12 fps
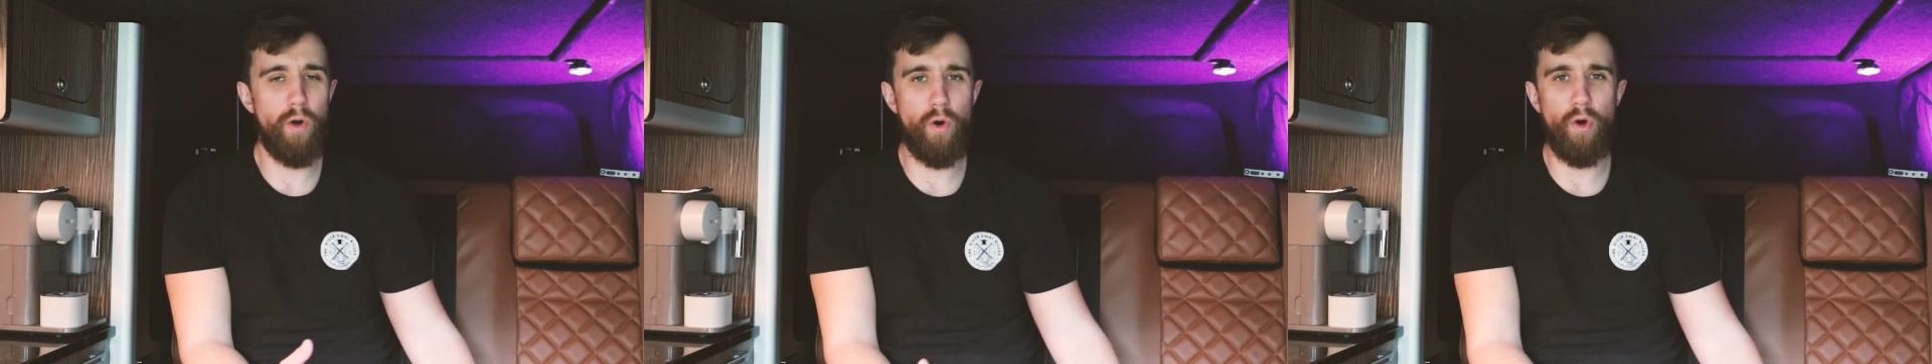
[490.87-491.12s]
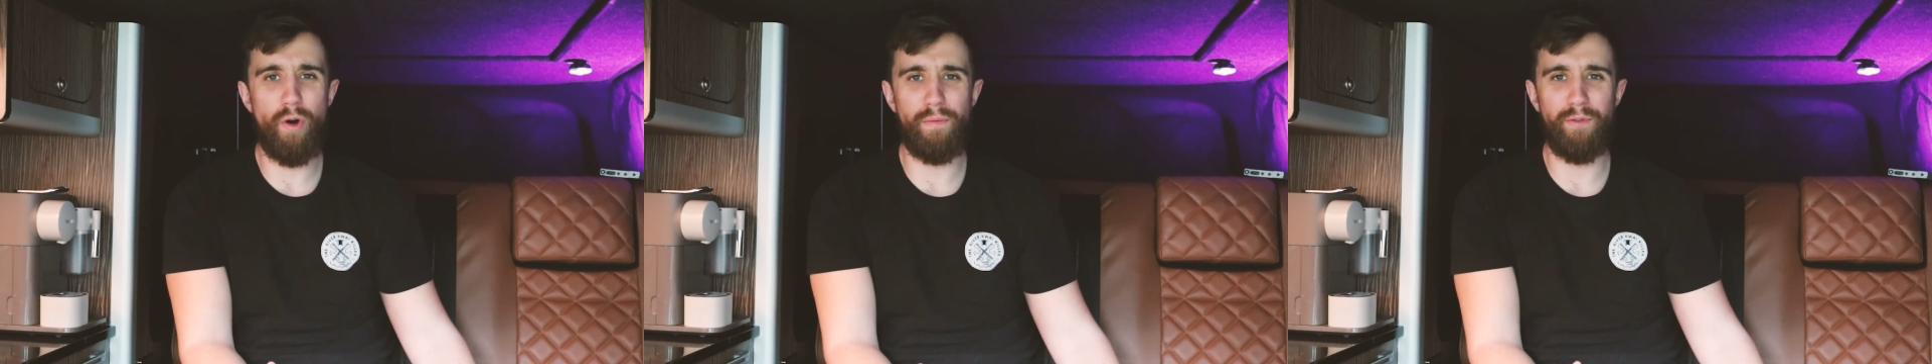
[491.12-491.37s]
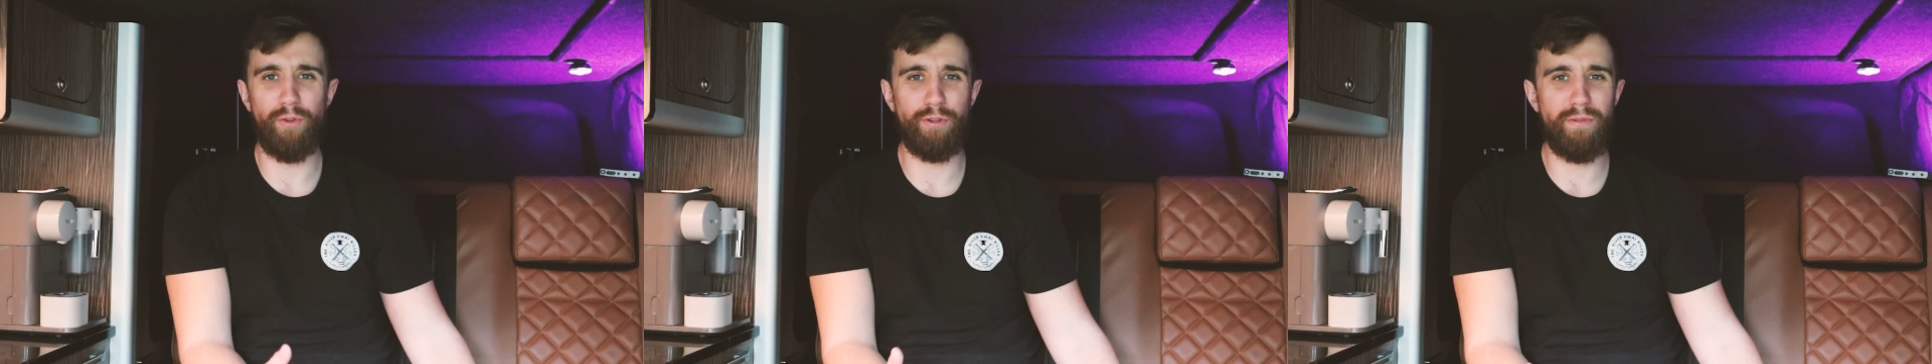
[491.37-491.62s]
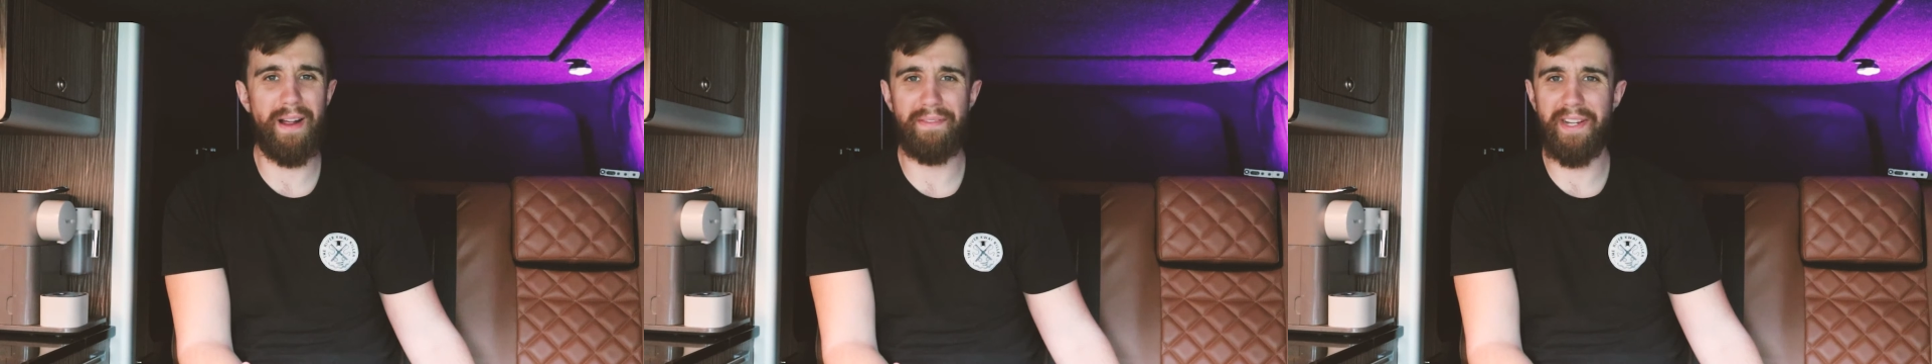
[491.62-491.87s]
awful
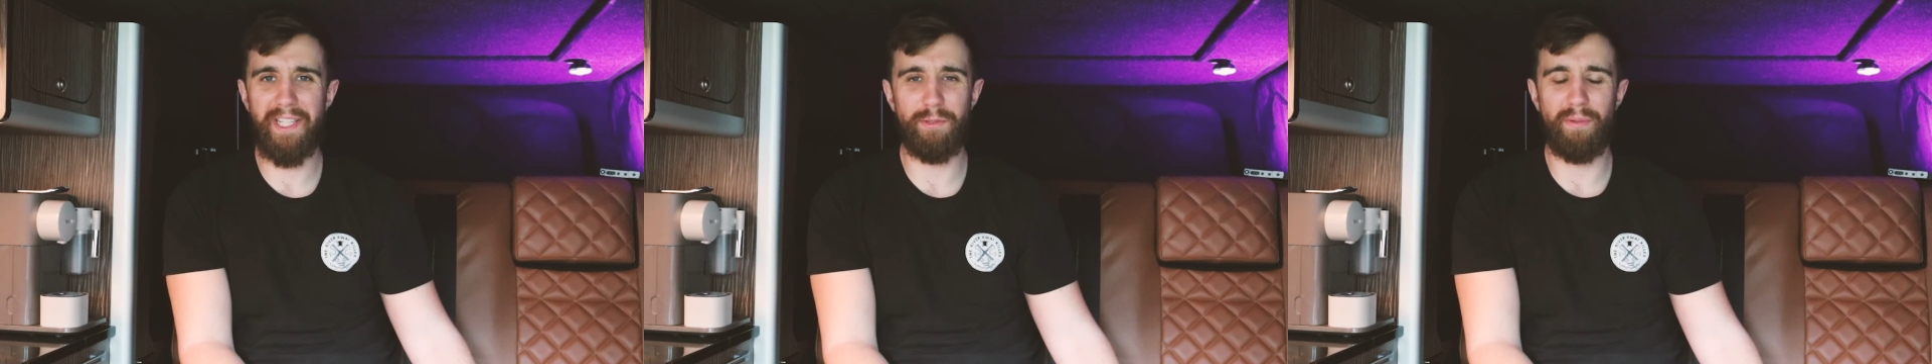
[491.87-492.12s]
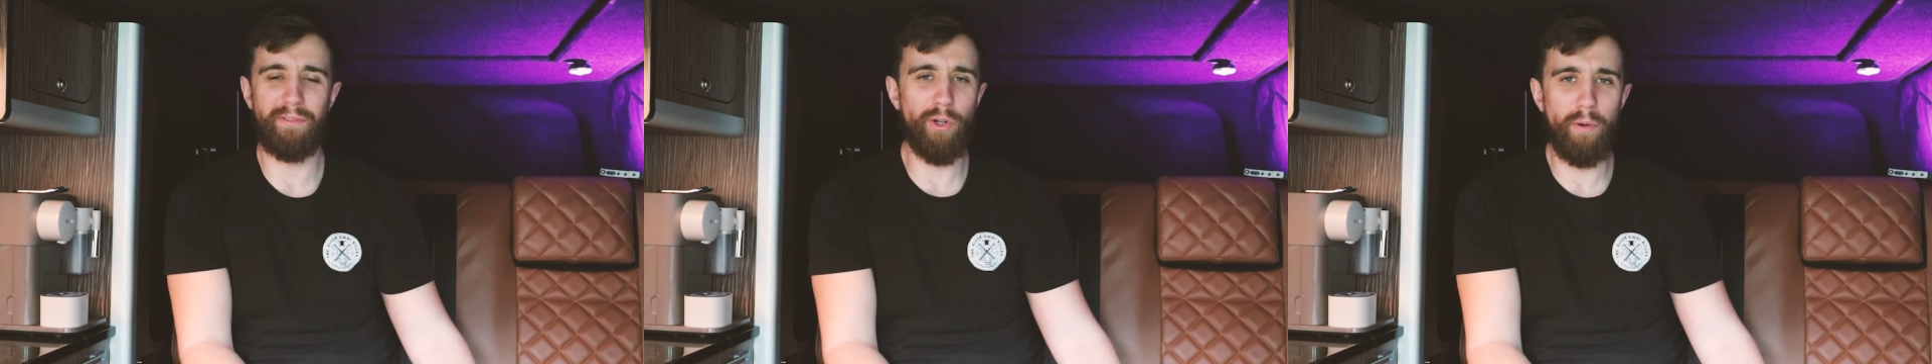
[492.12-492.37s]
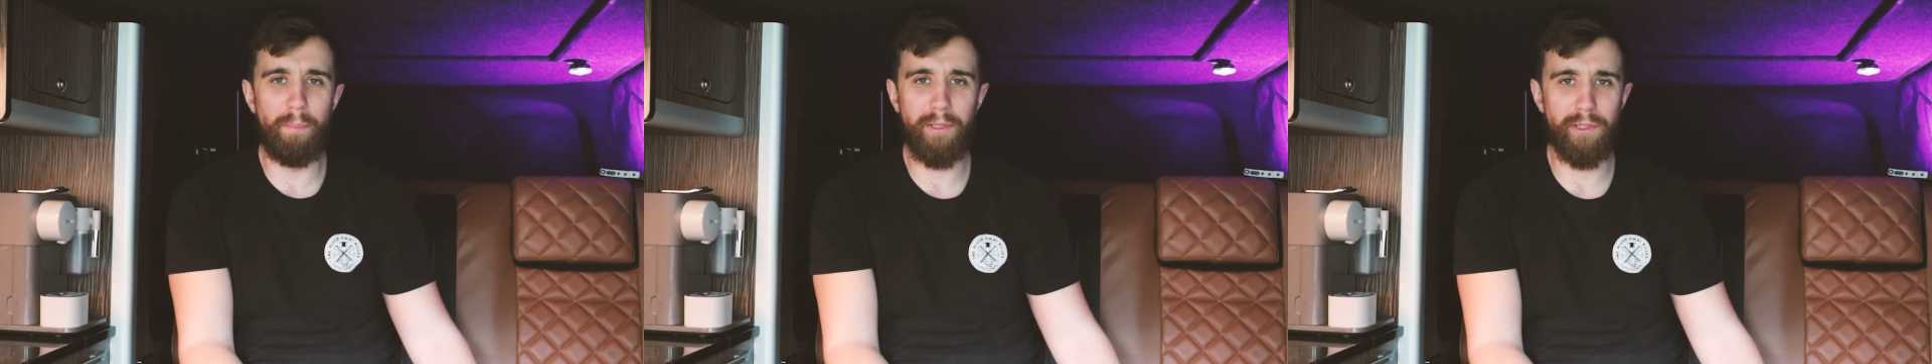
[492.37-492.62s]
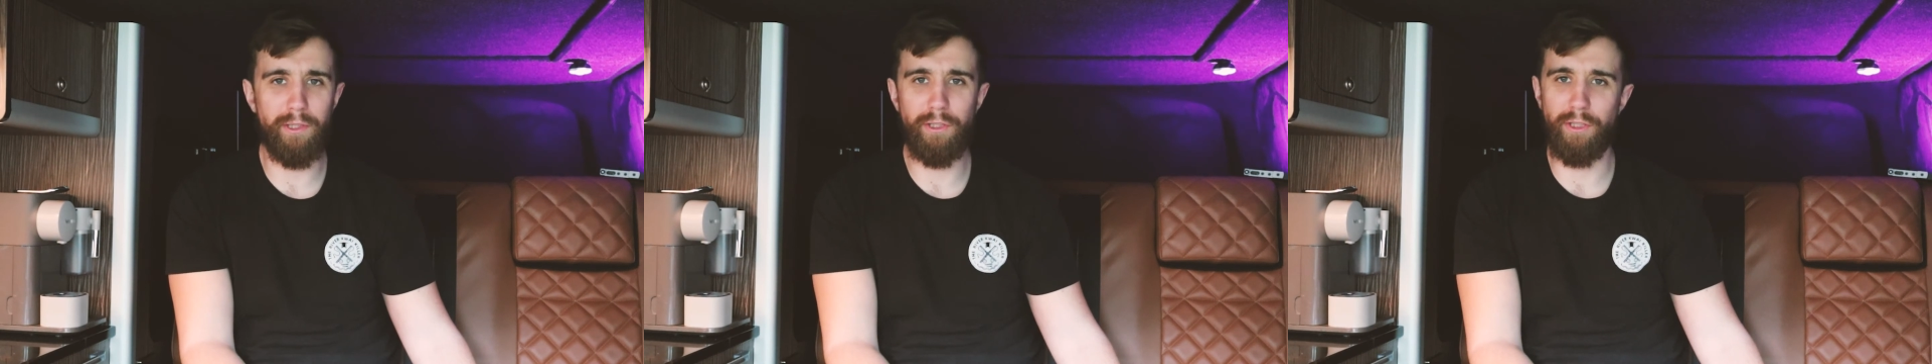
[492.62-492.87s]
graphics with
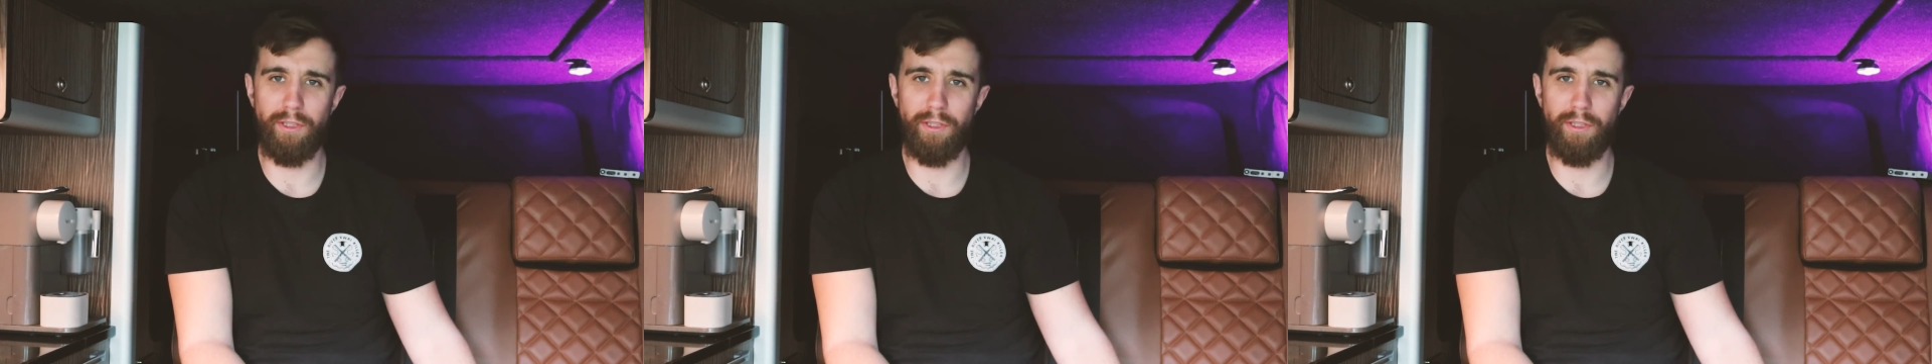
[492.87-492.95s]
compasses